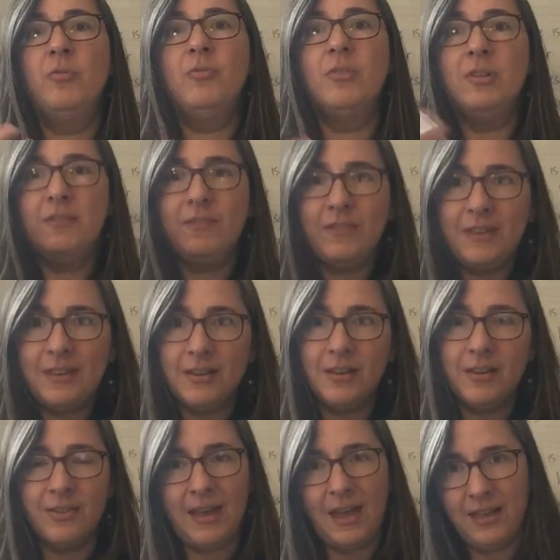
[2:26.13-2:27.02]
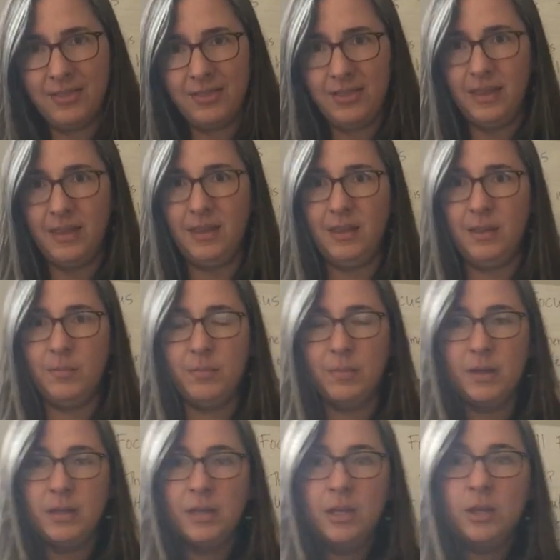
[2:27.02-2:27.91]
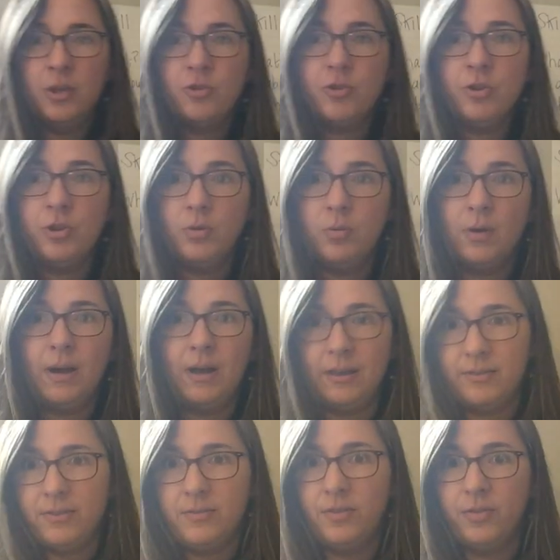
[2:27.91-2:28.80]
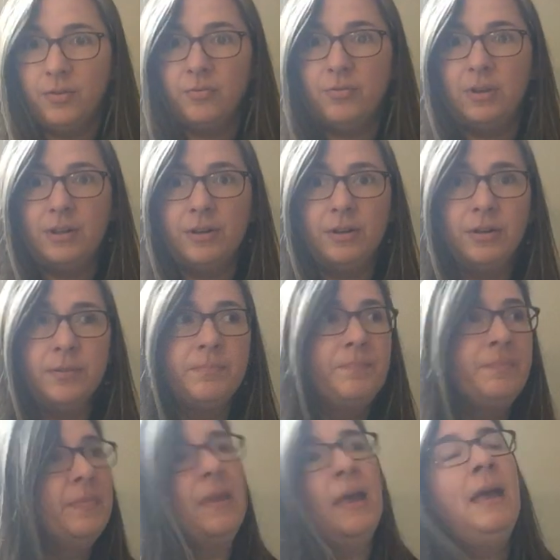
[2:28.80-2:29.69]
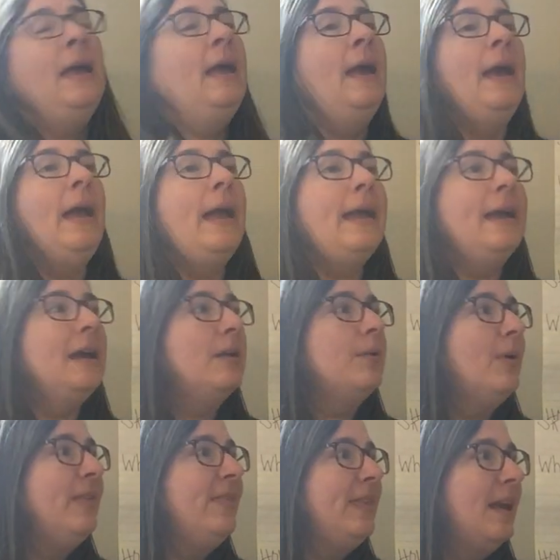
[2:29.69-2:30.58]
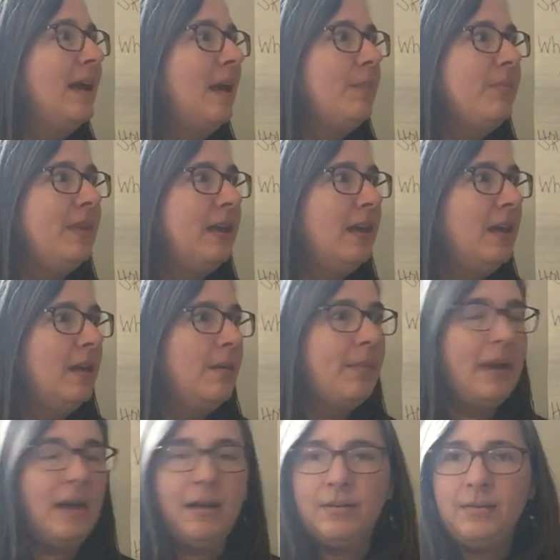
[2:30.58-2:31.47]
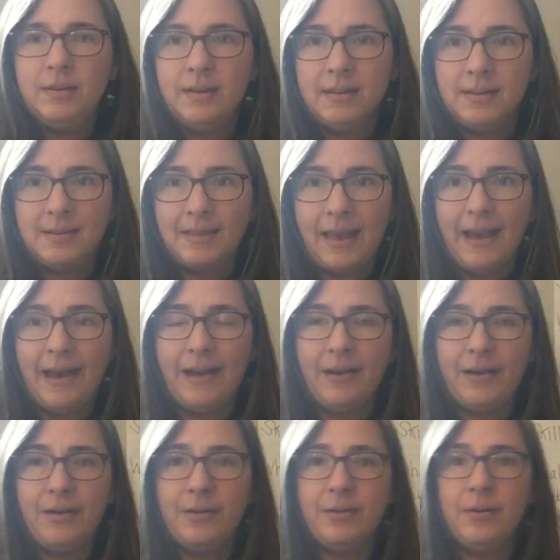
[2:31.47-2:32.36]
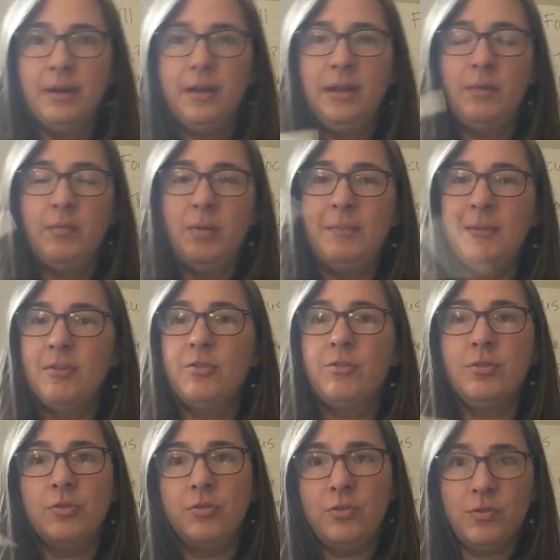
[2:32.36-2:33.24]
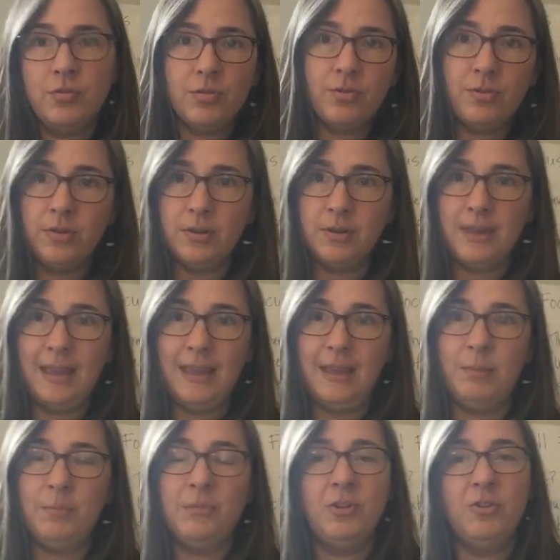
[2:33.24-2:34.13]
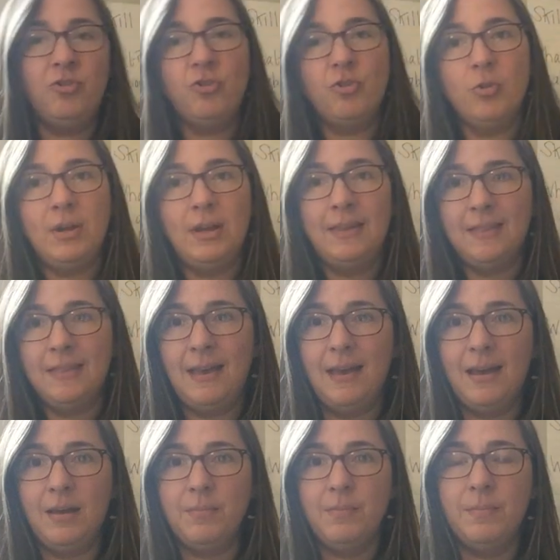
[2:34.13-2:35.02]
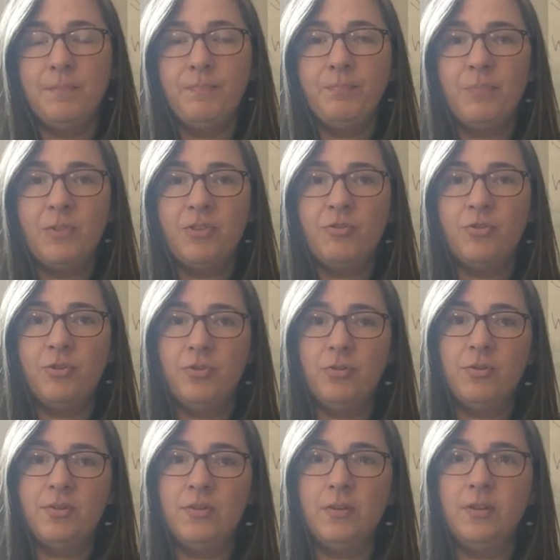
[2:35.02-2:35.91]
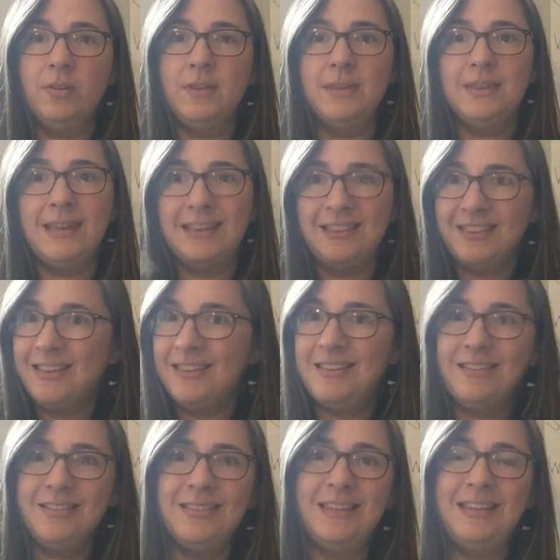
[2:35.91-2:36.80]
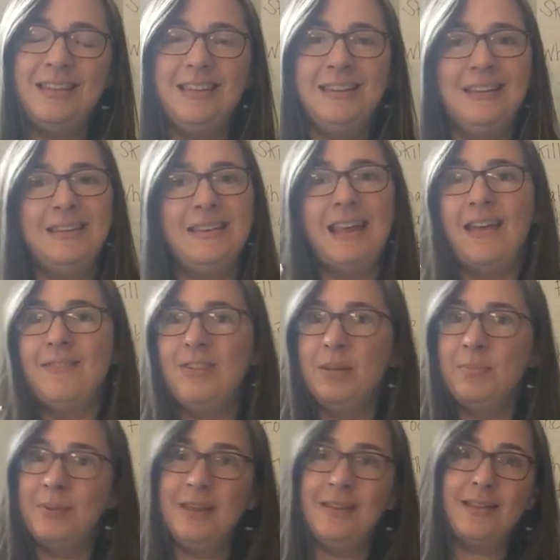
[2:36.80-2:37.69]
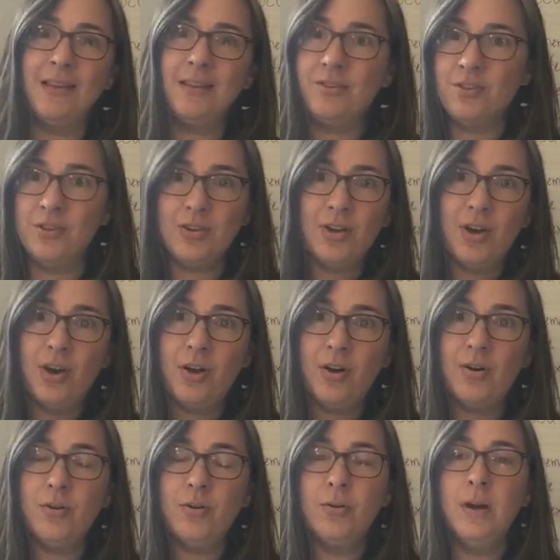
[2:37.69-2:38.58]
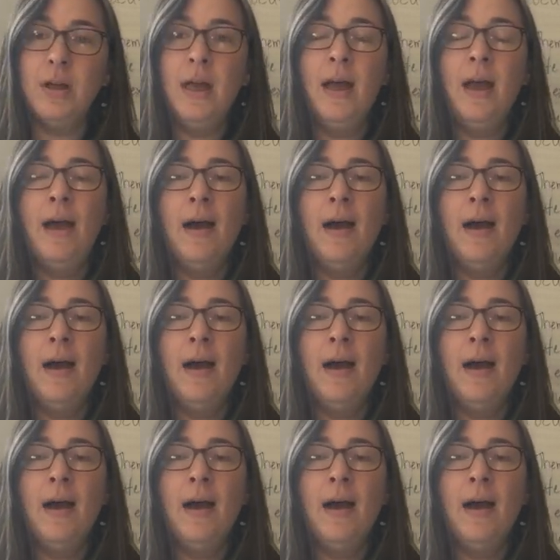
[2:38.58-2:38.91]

reveal that theme to us, the reader. And one thing I'm thinking about is how when Mr. Dussel came to join them, Mr. Dussel, the dentist, and he didn't have any place else to go,